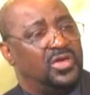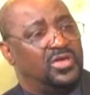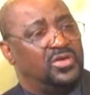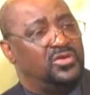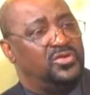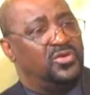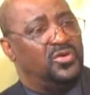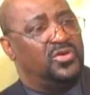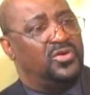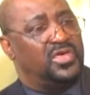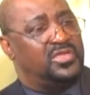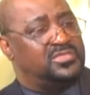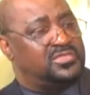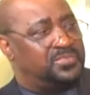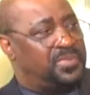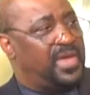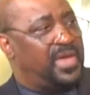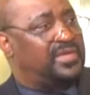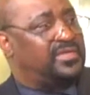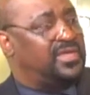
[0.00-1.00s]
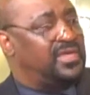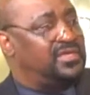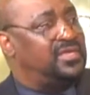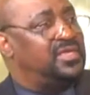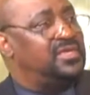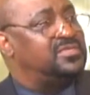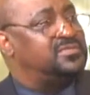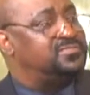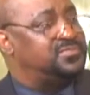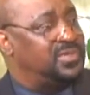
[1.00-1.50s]
you know, inspecting
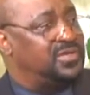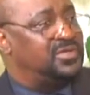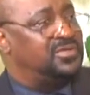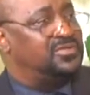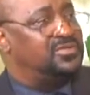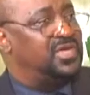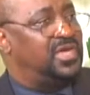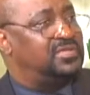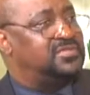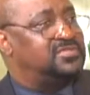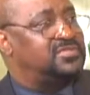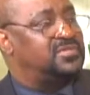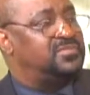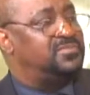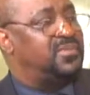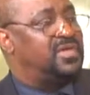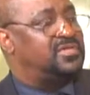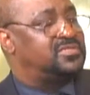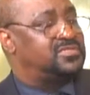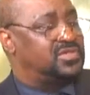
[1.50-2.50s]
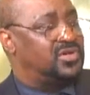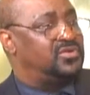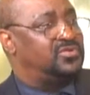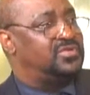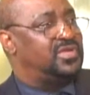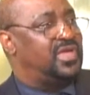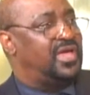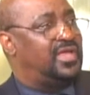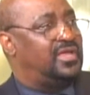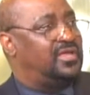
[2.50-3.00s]
these buildings to make
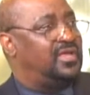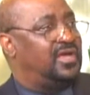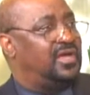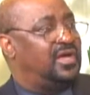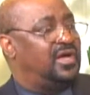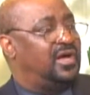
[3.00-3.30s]
certain that,